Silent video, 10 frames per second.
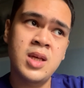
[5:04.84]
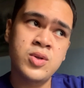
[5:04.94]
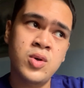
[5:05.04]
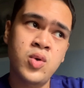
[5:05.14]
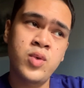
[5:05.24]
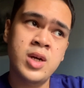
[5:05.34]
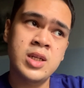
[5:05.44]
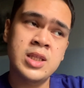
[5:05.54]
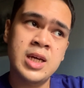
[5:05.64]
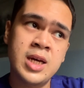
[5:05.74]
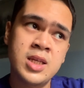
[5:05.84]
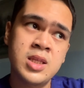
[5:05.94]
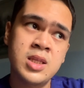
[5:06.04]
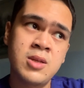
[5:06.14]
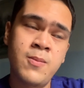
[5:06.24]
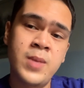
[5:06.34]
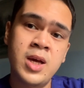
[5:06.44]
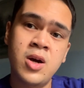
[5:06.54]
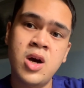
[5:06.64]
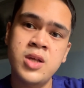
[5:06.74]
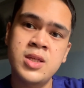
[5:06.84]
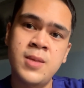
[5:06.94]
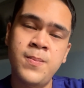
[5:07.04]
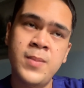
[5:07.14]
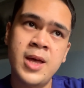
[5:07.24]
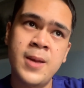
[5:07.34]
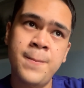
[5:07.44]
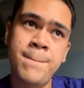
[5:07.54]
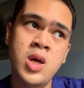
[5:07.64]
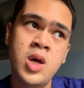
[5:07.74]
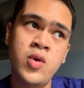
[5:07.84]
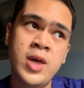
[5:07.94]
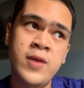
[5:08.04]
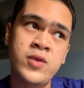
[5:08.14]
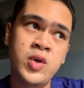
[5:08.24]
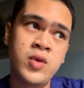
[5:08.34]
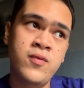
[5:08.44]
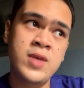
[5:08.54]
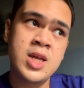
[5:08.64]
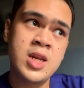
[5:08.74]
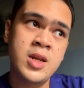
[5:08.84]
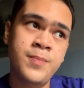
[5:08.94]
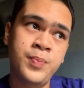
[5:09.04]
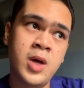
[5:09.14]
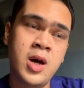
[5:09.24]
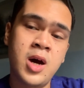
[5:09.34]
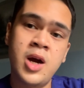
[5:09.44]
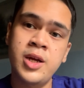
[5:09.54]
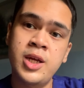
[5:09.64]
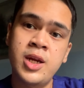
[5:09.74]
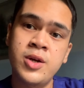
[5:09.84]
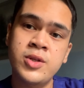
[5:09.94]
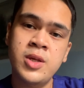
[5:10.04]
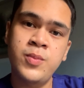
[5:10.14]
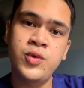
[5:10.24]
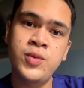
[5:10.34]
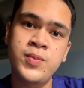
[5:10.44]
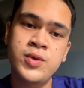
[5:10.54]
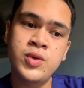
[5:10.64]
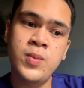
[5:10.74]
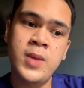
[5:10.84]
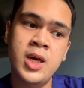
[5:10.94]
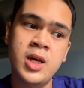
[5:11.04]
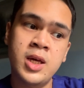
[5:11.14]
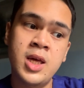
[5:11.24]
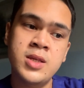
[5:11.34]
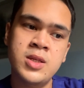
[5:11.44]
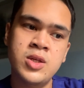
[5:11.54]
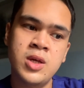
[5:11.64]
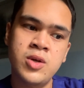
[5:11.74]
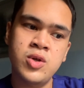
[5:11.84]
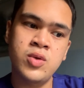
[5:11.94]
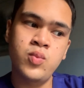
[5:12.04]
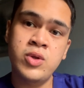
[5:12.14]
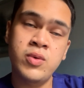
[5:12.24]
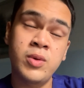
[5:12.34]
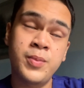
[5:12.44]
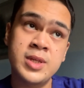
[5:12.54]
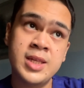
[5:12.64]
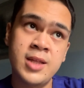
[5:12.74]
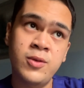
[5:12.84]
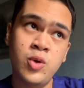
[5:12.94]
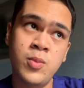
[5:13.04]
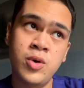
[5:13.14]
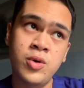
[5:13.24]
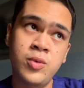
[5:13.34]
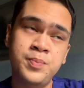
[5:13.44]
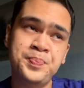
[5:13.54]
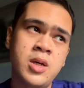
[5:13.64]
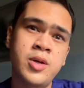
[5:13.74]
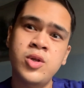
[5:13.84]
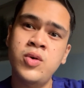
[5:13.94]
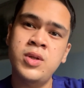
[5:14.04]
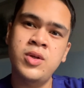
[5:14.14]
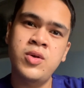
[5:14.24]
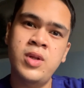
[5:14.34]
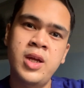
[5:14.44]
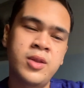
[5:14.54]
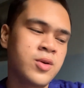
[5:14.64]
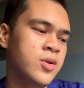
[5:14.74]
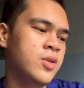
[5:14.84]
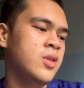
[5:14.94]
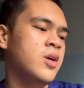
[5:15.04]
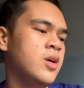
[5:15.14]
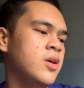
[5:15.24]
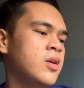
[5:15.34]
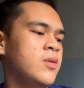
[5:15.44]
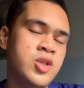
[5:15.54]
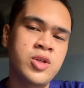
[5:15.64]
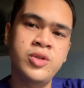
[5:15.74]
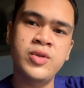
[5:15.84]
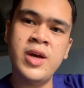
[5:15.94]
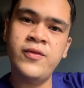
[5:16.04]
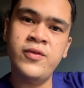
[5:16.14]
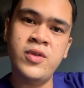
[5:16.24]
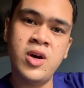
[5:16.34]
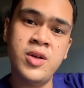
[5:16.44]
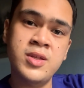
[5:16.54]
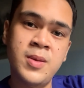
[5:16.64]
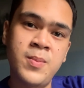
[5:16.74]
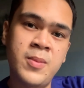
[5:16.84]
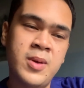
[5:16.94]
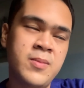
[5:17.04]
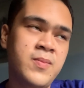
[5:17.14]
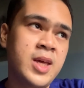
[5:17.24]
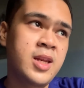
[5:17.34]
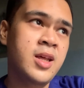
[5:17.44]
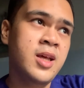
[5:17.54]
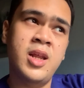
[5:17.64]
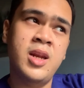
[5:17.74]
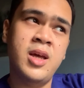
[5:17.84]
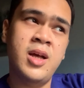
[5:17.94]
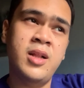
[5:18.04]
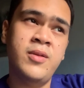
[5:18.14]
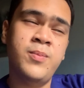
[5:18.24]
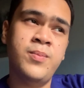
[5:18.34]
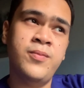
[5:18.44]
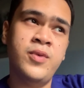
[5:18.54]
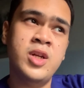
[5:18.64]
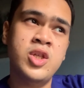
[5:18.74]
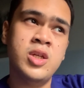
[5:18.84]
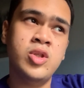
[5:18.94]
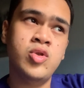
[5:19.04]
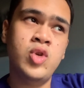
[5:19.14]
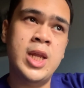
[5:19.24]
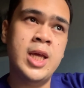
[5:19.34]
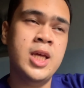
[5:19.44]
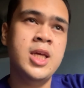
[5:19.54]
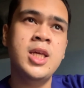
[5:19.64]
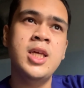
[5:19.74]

So we are tasked to make a concept map, we have to convene in our subgroups to make a case discussion which we'll present tomorrow. I'll show it to you later, the initial draft of the concept map I've made, and then I'll finish it today.